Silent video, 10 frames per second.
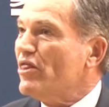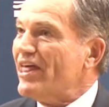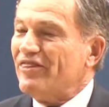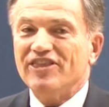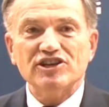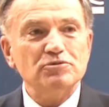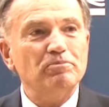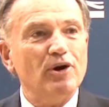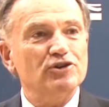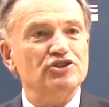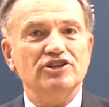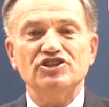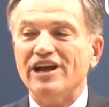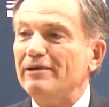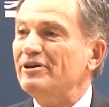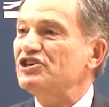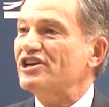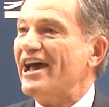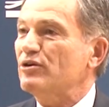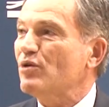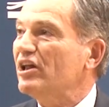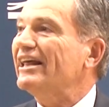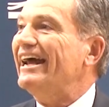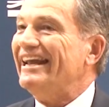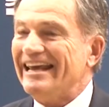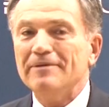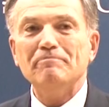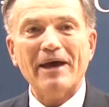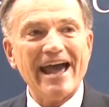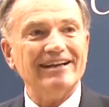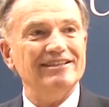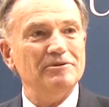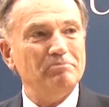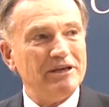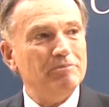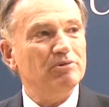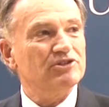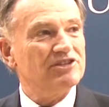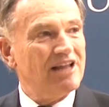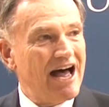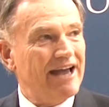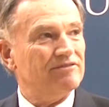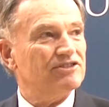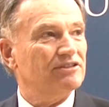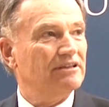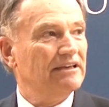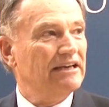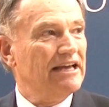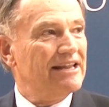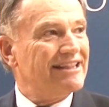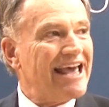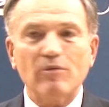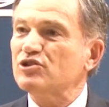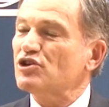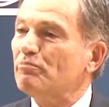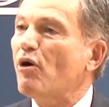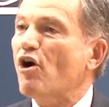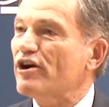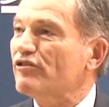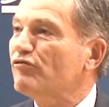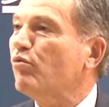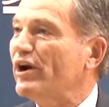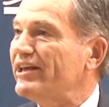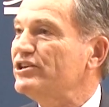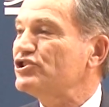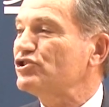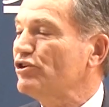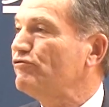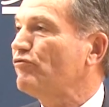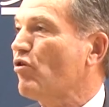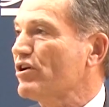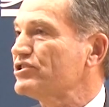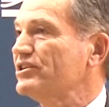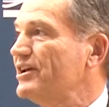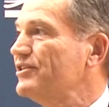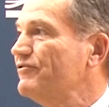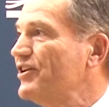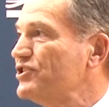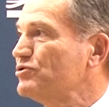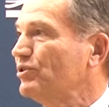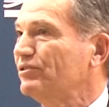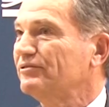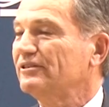that this person, Jamey Chadwell, had impacted people's lives, that that was a part of what he stood for as an individual.